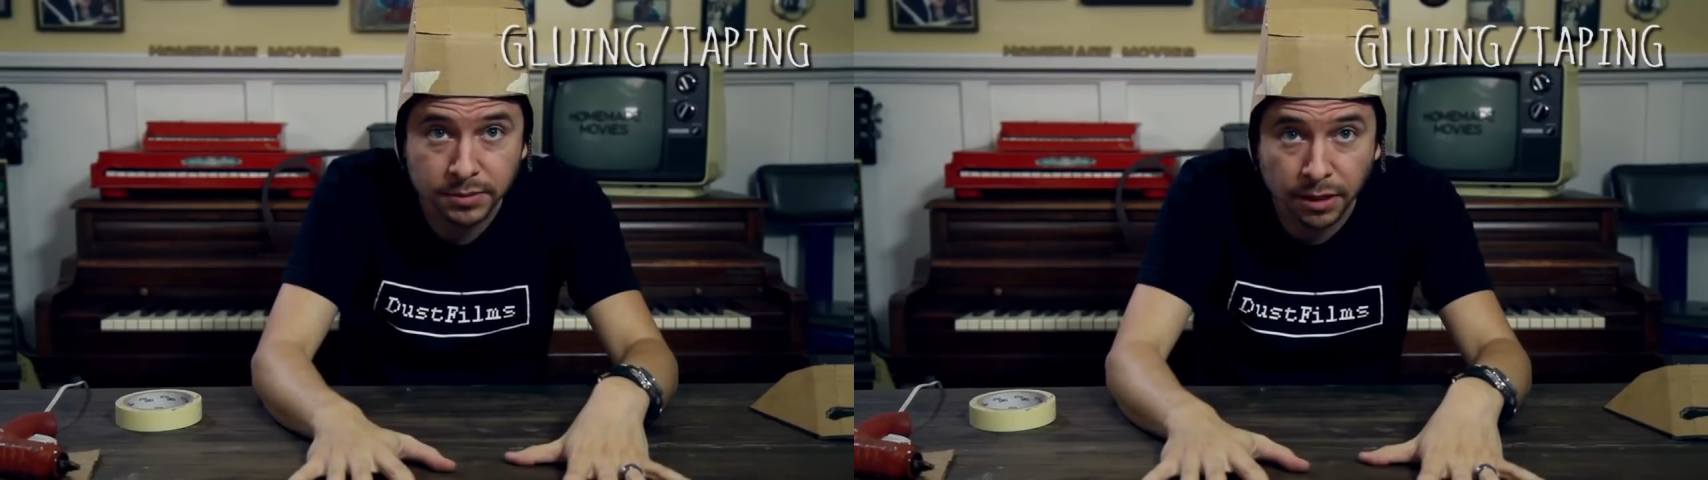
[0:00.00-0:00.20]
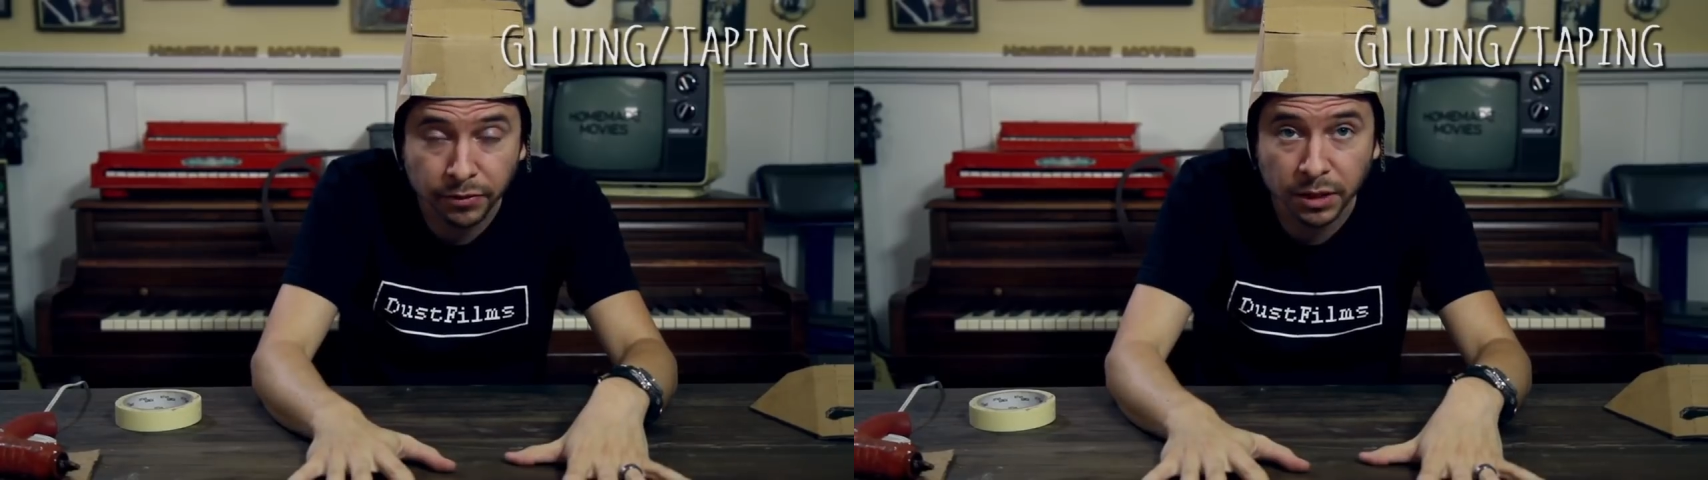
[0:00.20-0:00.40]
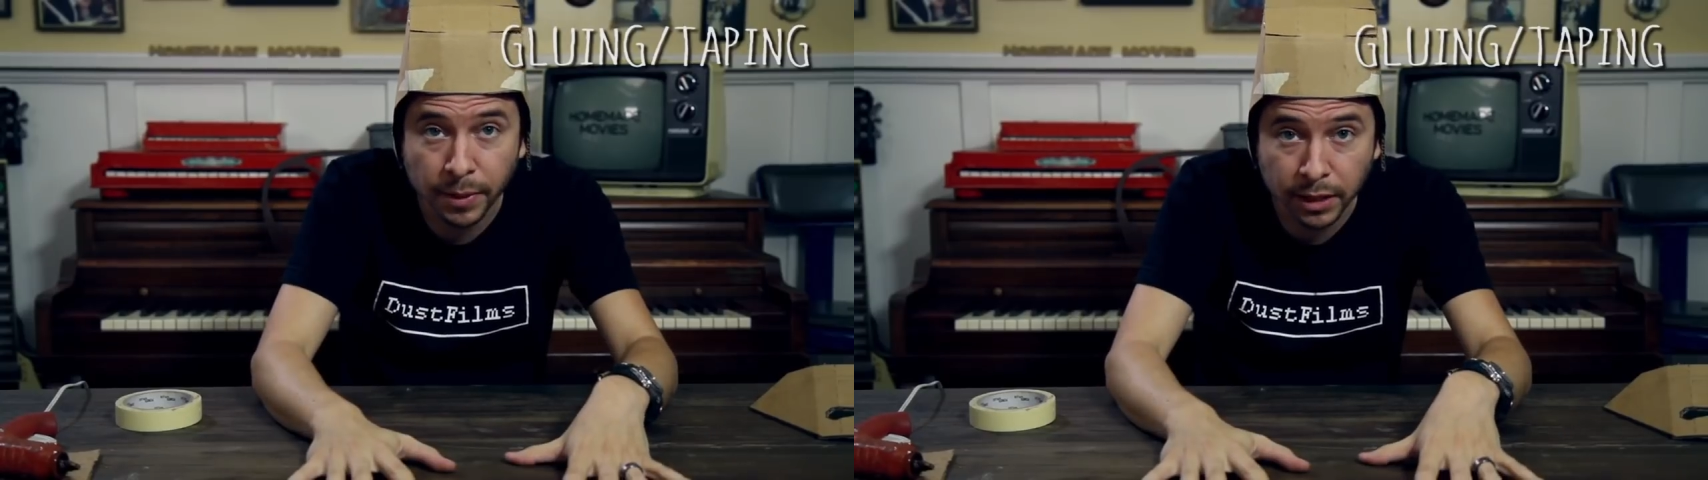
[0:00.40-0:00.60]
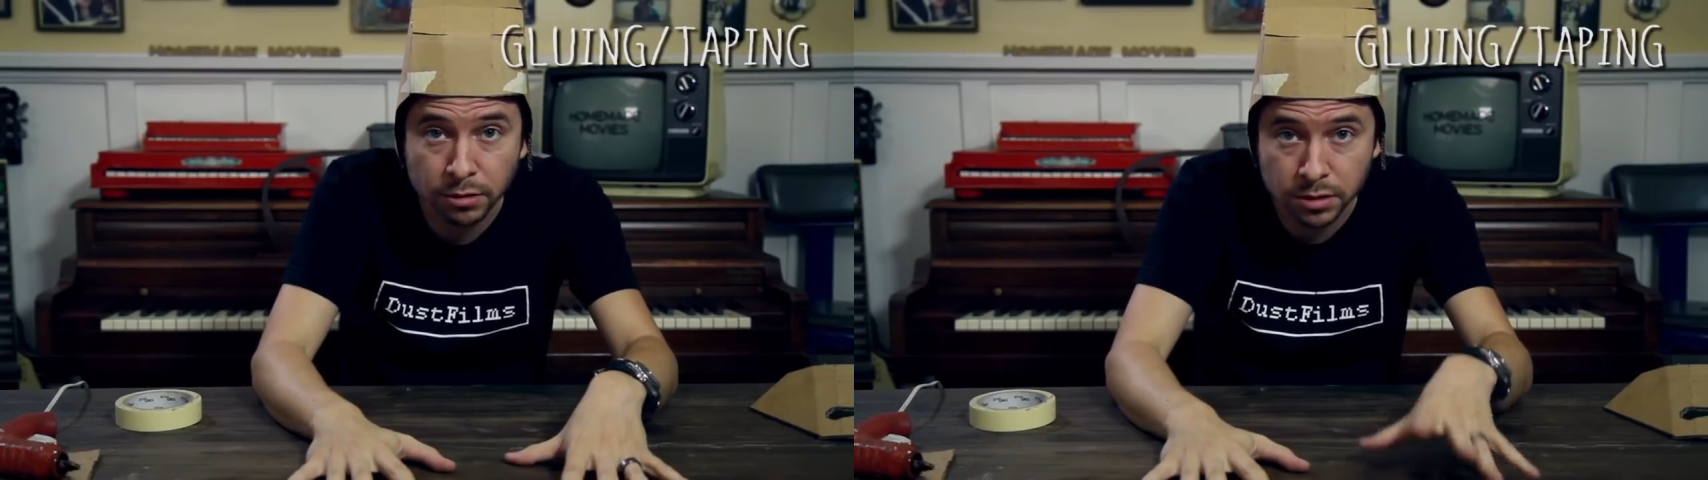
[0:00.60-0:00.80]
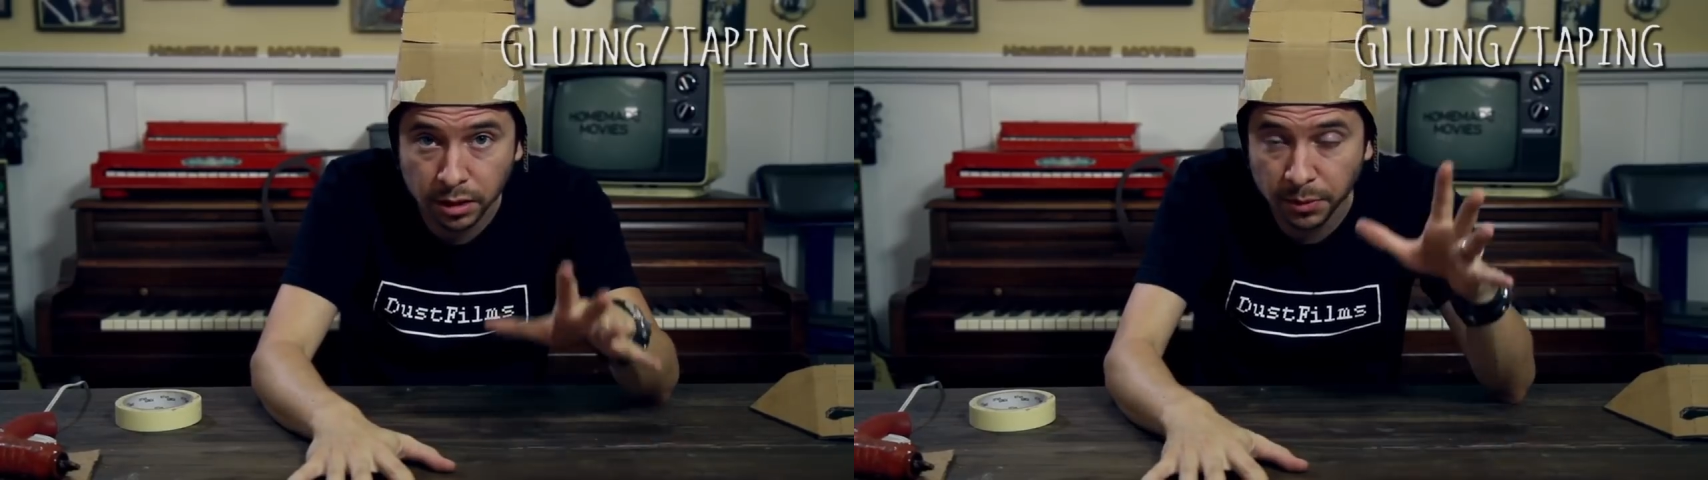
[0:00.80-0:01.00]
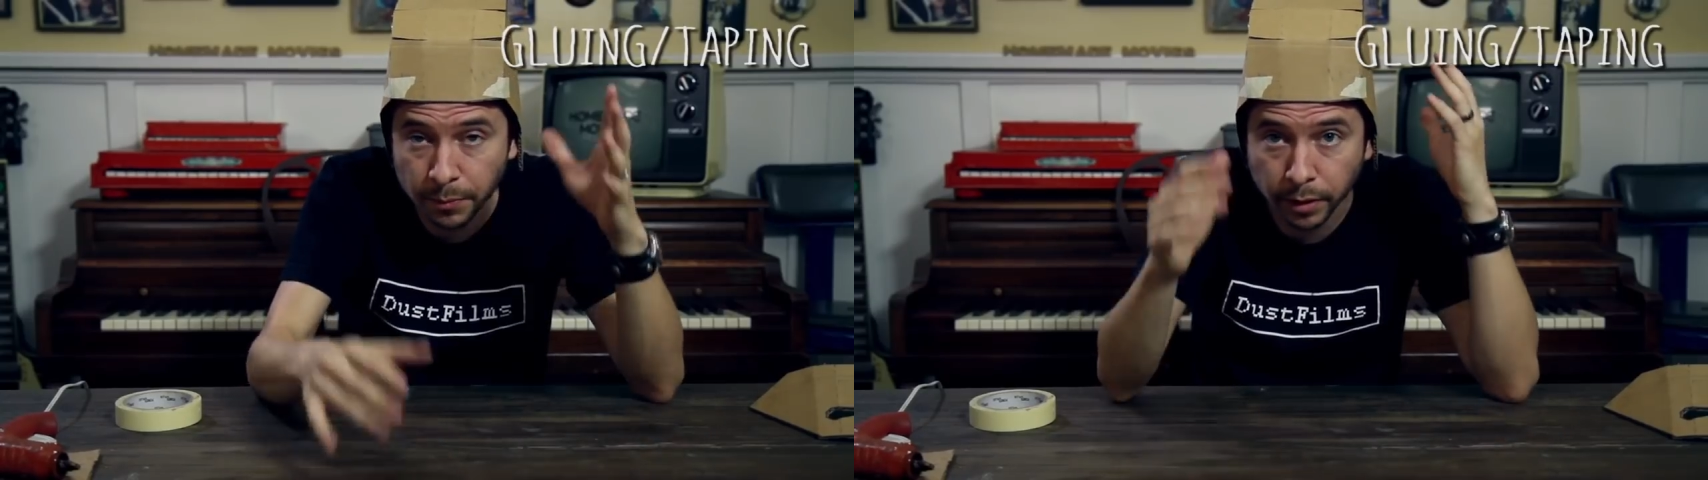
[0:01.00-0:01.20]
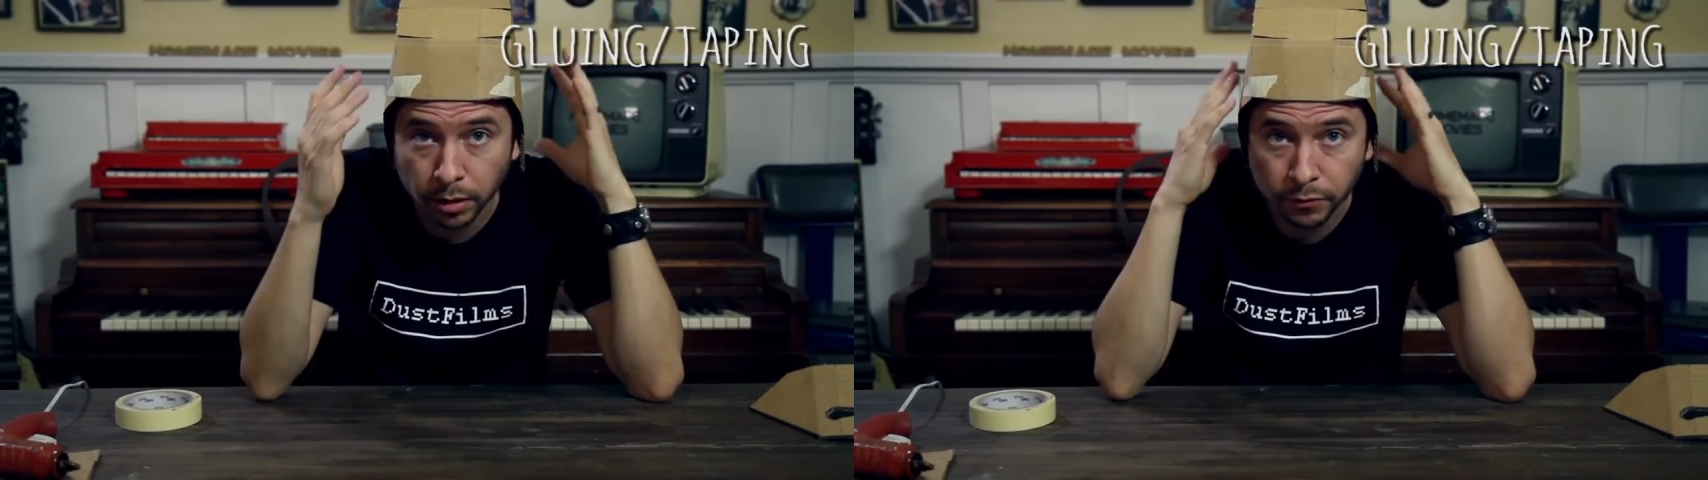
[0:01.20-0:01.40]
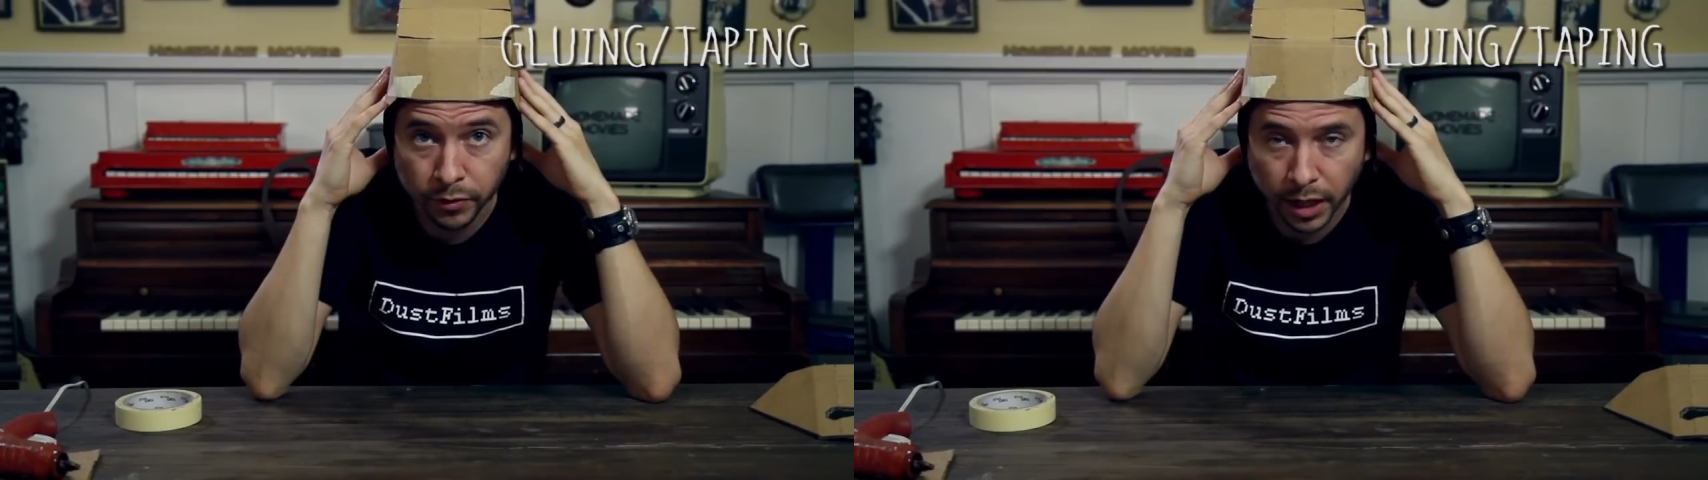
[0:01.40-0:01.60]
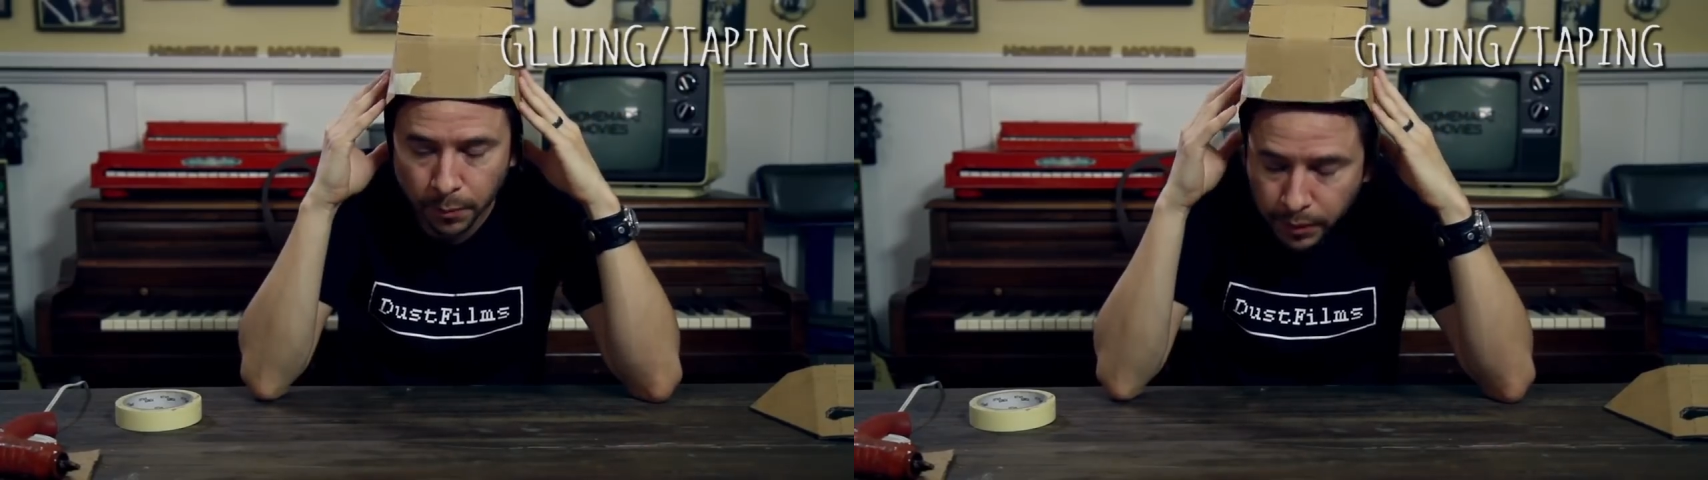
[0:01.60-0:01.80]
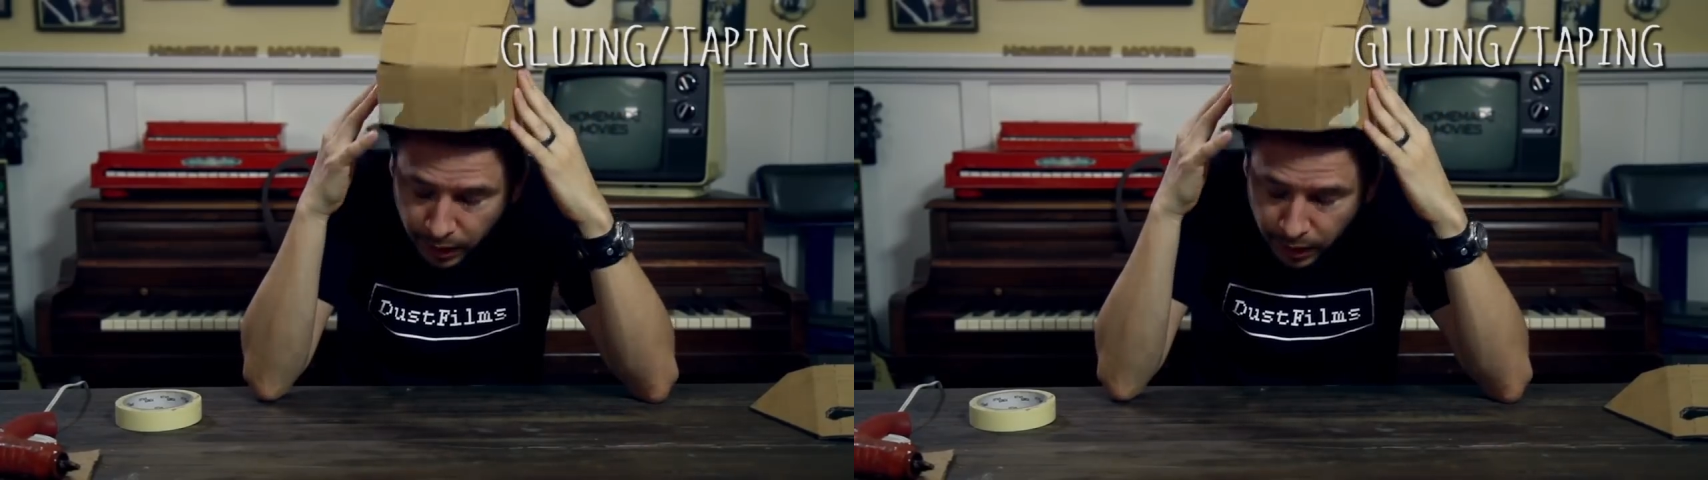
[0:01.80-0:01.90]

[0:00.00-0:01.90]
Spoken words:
definitely make yours a little bit bigger if you got a big